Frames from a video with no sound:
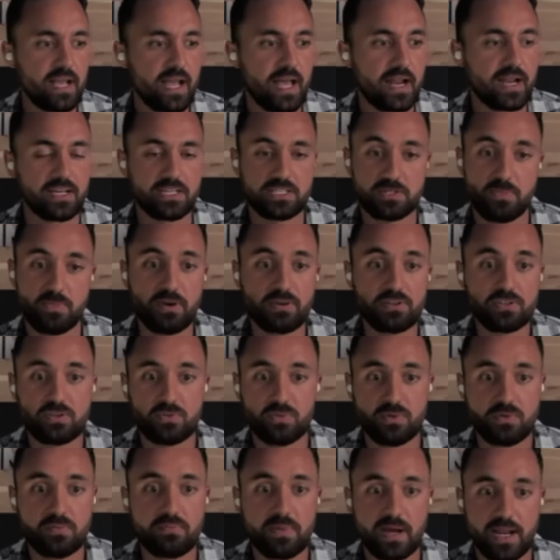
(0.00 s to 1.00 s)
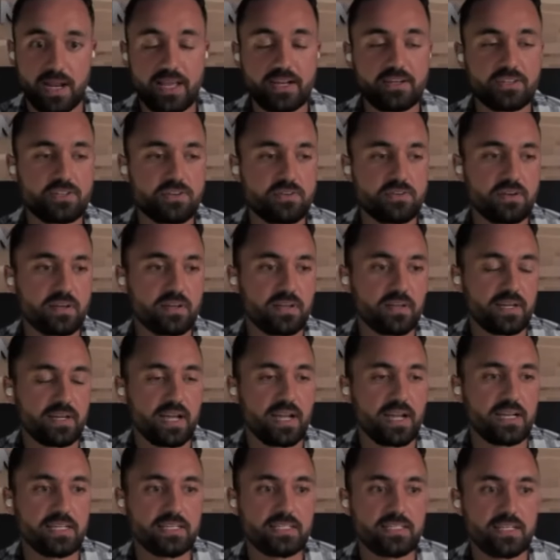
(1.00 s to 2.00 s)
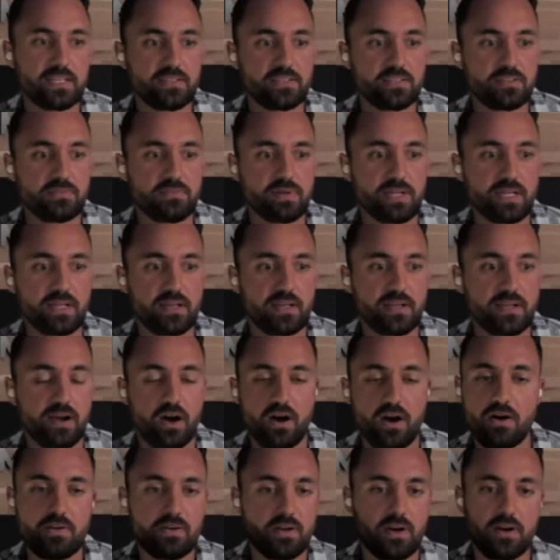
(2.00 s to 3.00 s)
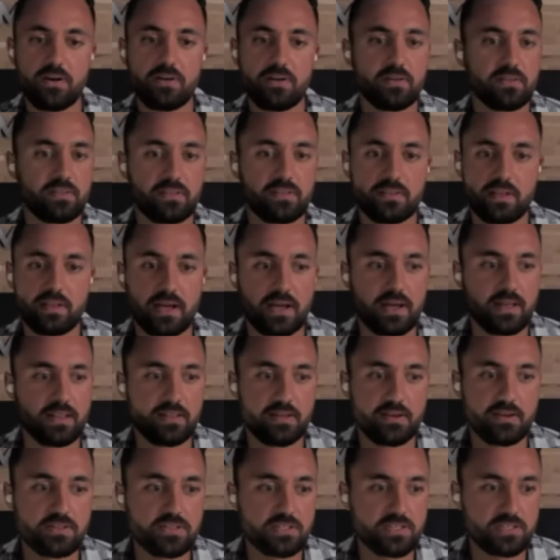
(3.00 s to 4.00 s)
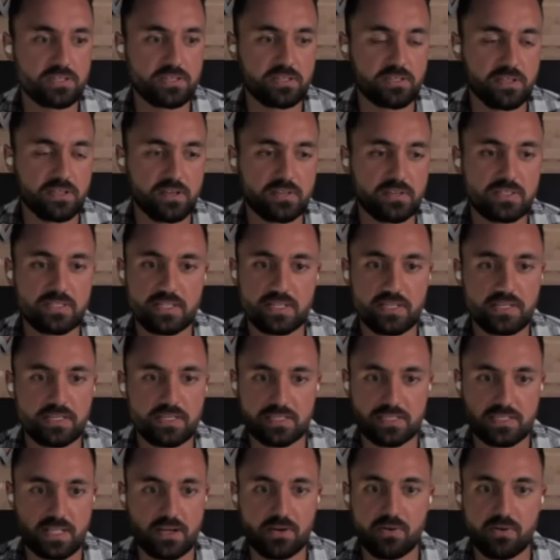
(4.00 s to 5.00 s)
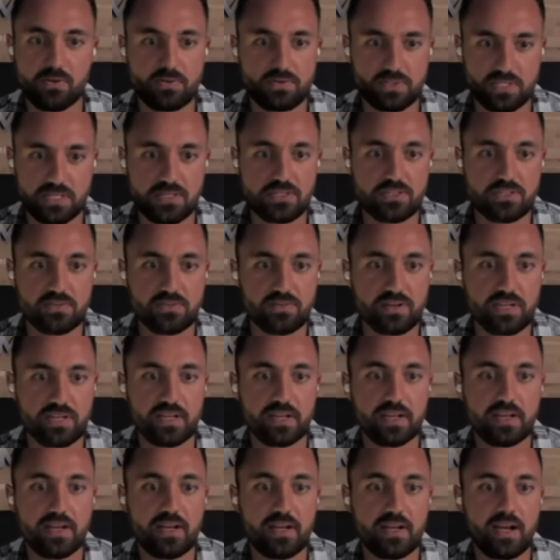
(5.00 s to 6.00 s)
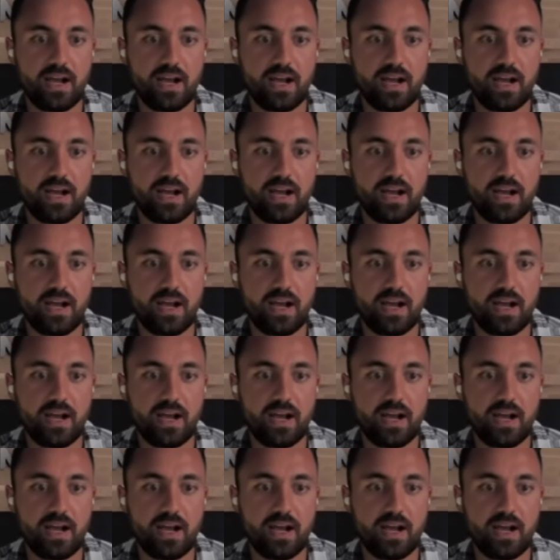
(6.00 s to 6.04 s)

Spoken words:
And I spoke to my lecturer, and he said to me, "Oh no, those things, they cause injury."